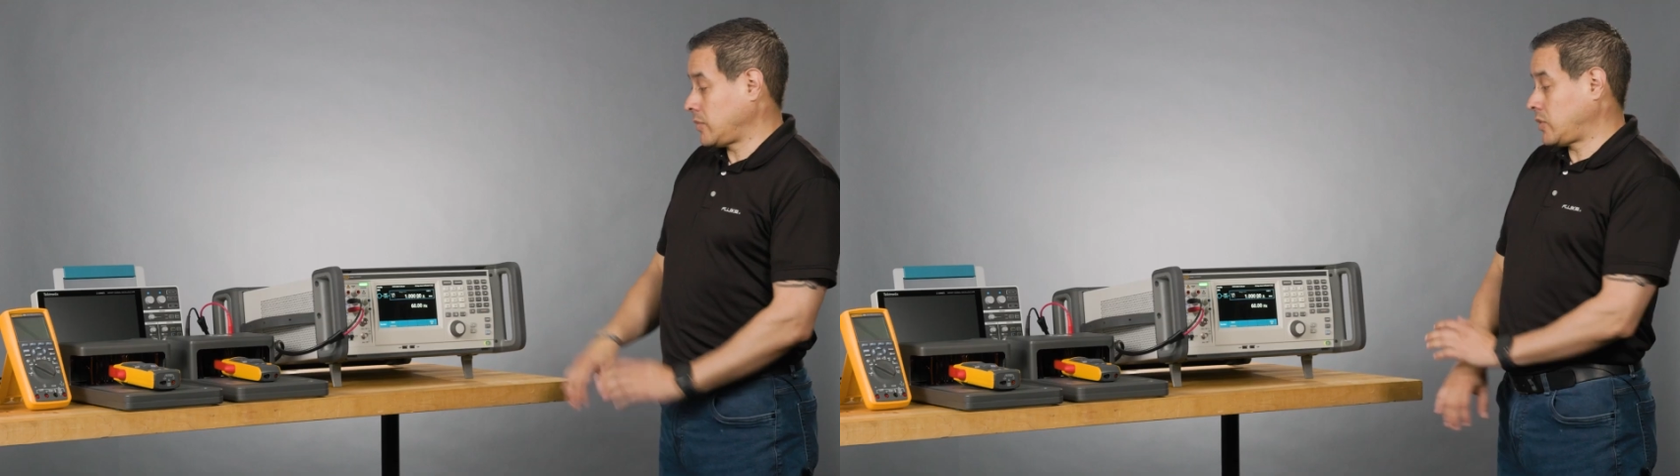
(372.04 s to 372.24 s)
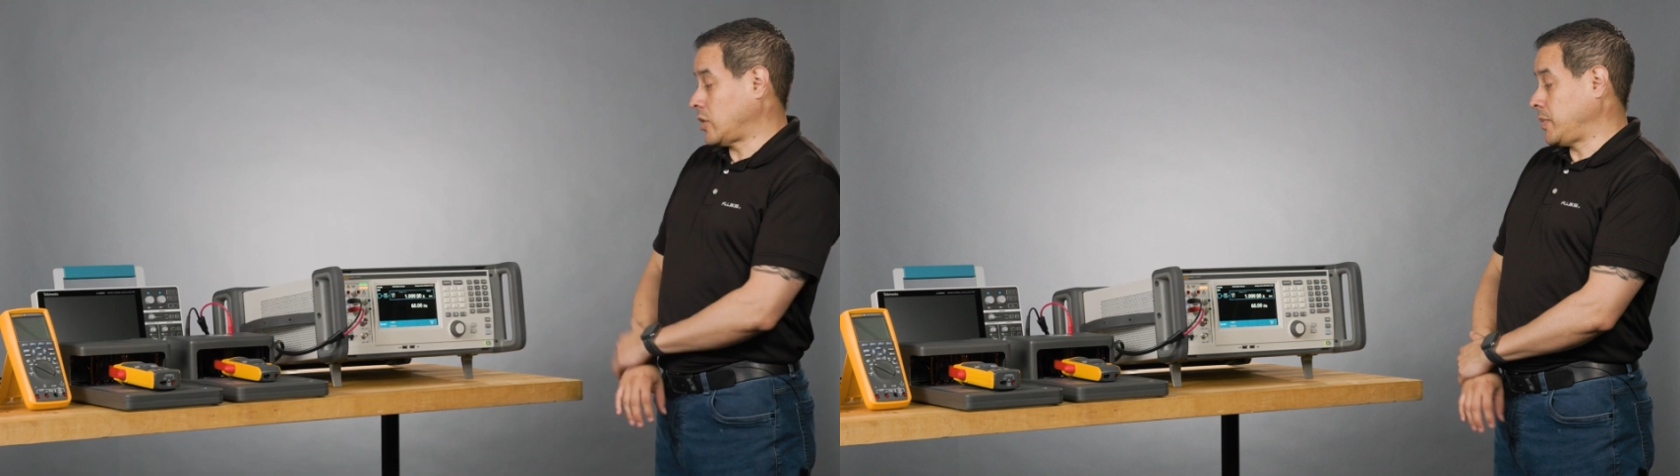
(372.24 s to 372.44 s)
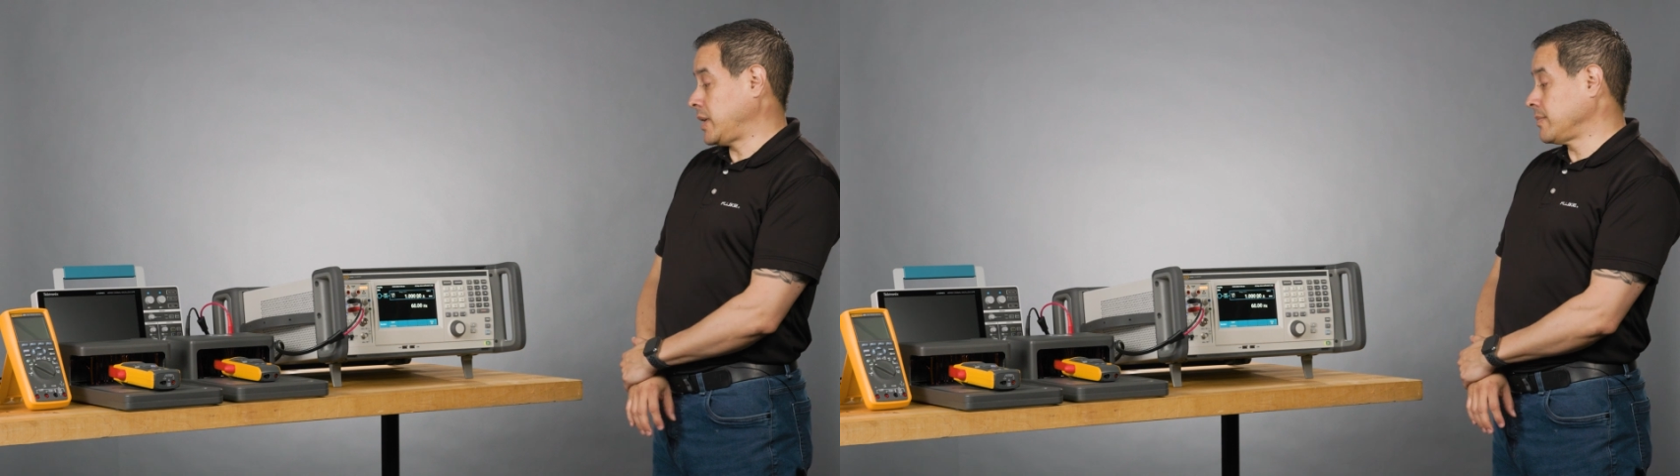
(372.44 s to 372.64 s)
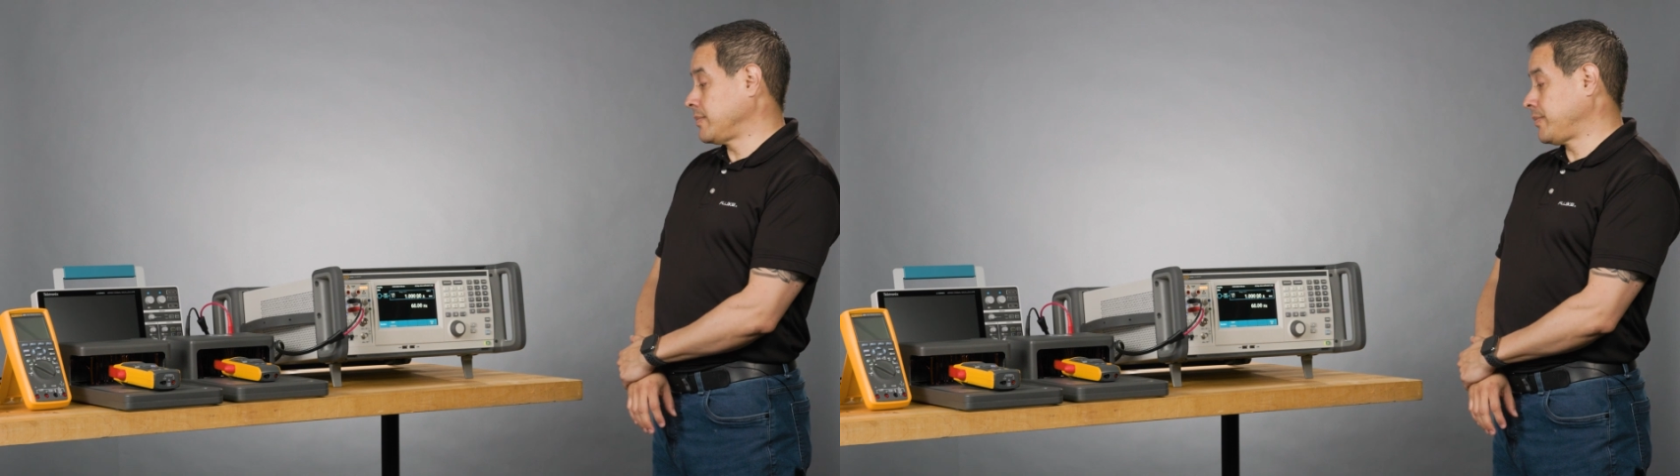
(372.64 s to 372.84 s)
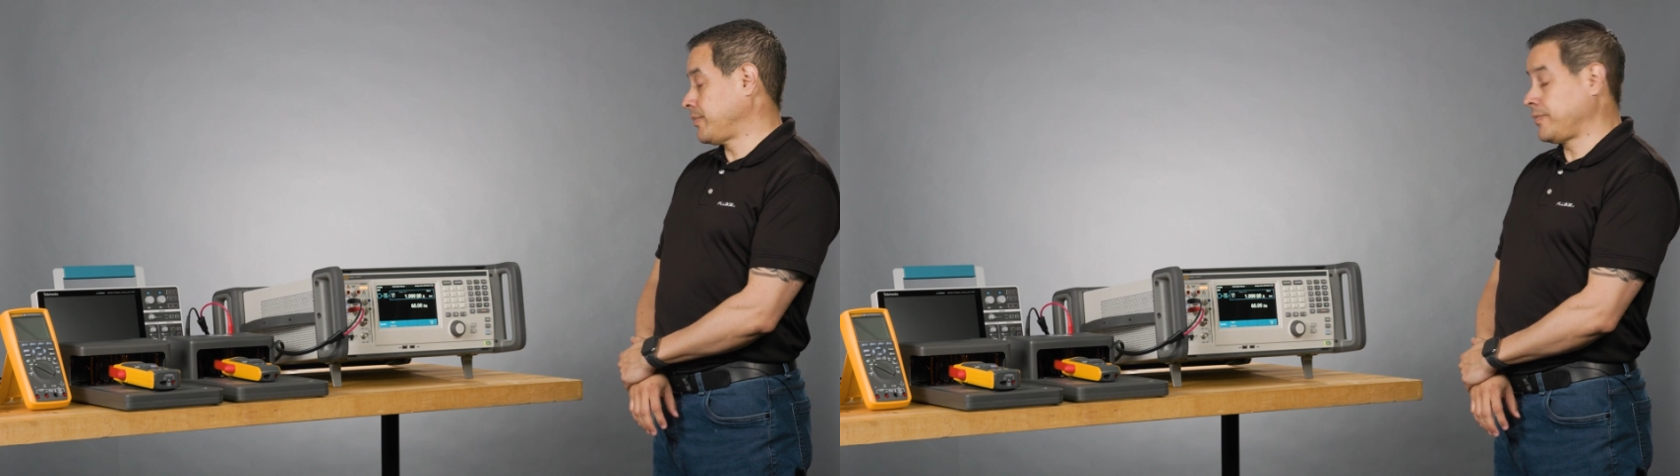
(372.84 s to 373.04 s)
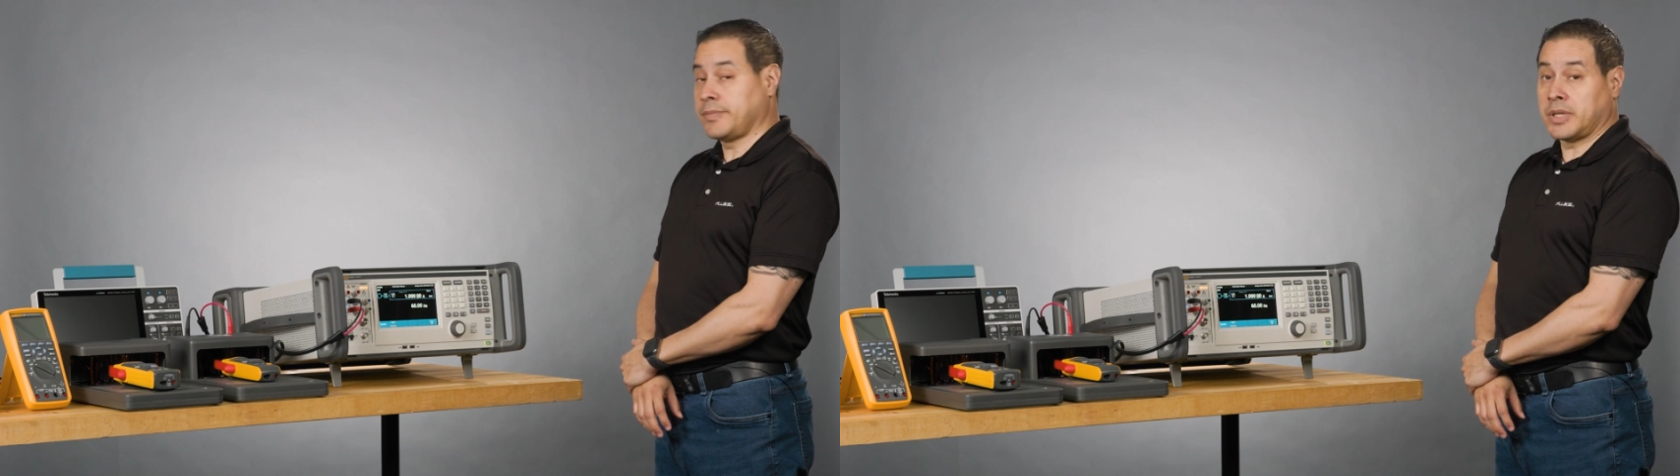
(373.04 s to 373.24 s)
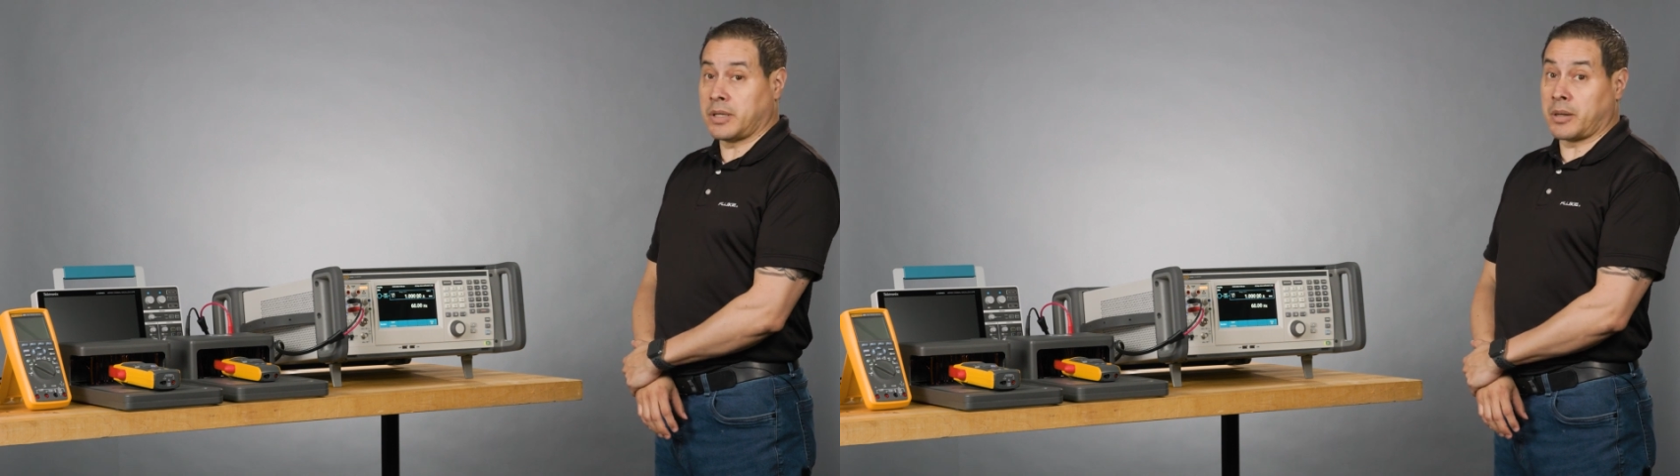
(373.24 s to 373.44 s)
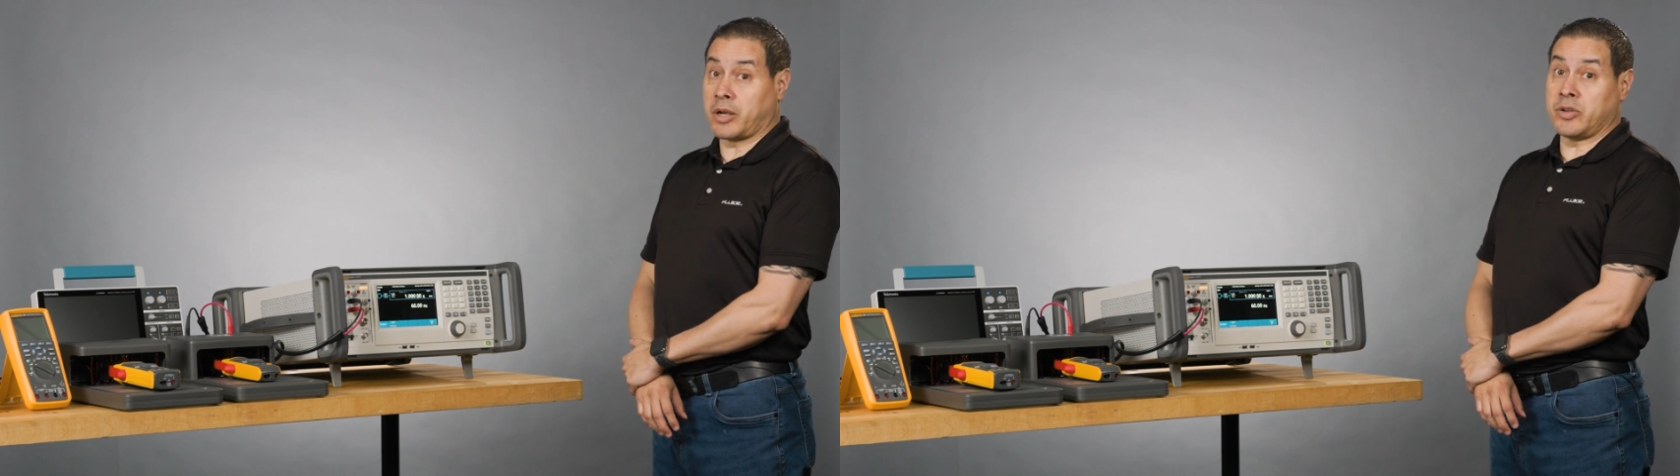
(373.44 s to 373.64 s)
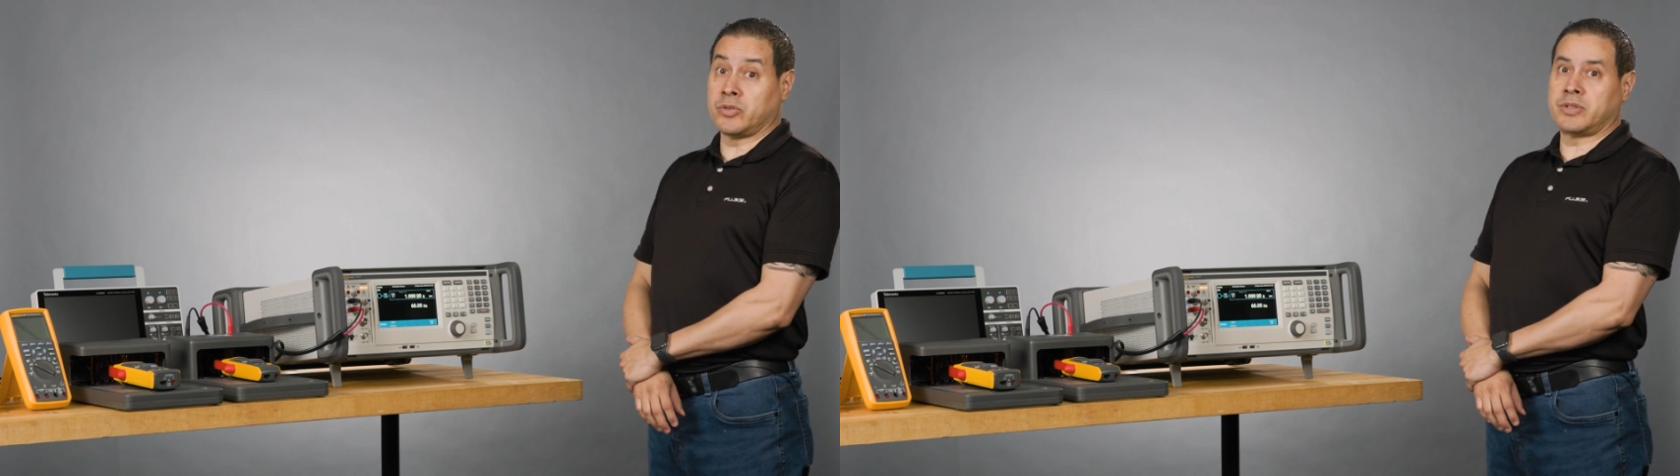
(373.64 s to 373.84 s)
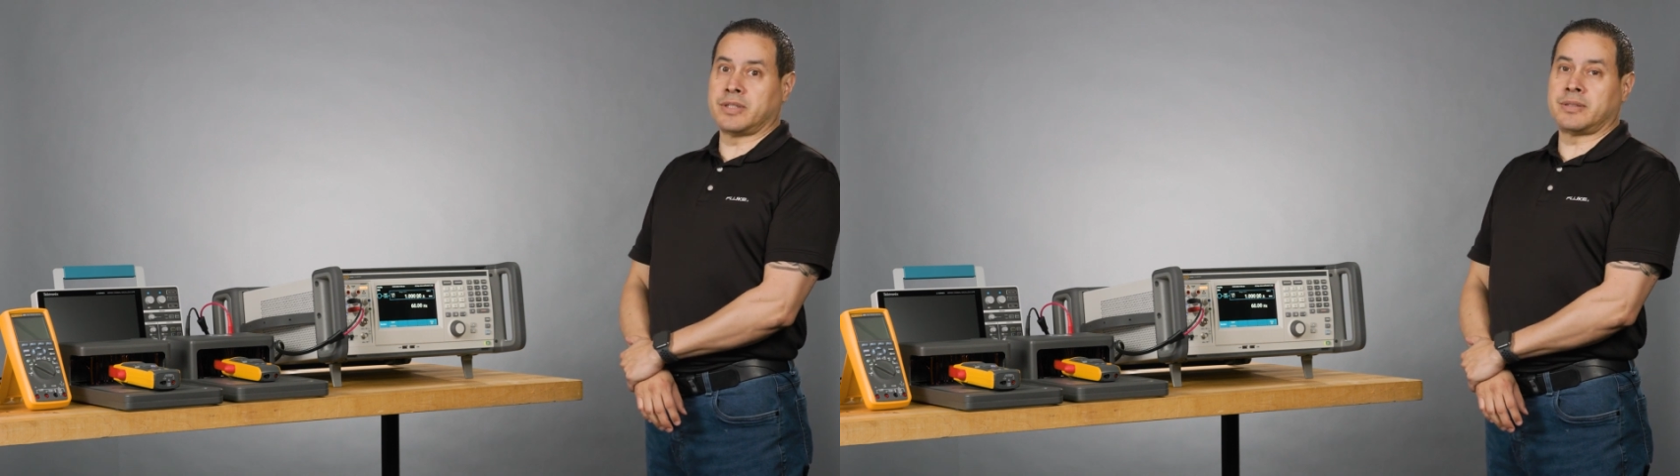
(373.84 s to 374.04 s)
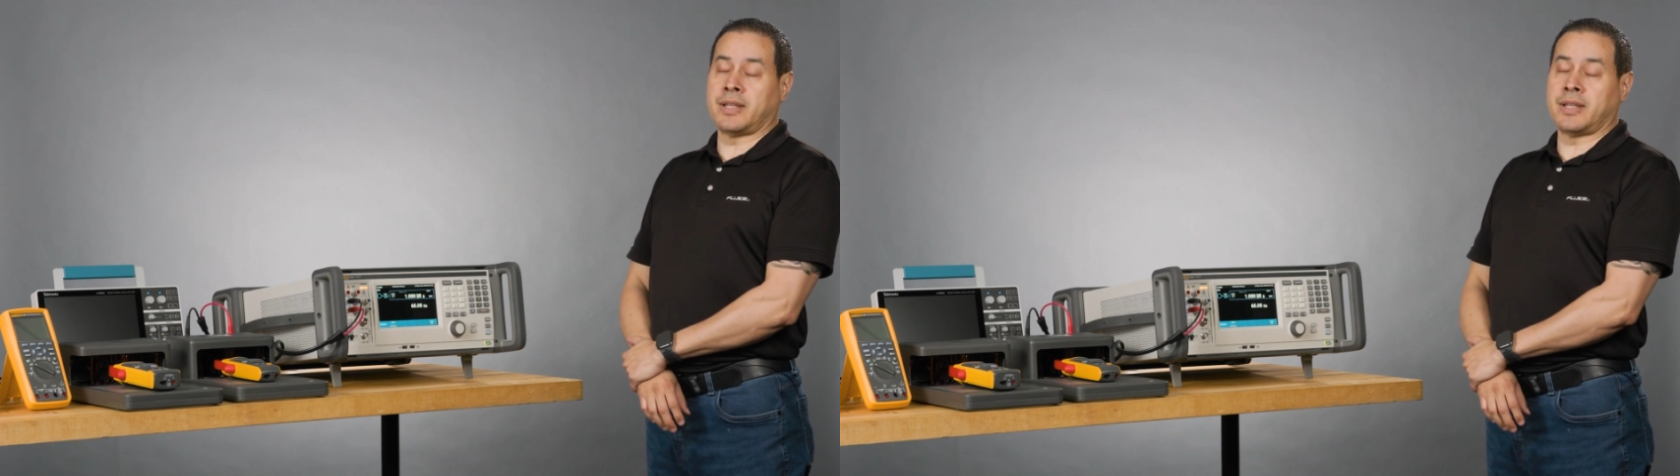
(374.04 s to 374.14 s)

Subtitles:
Stopping. And I'm going to use this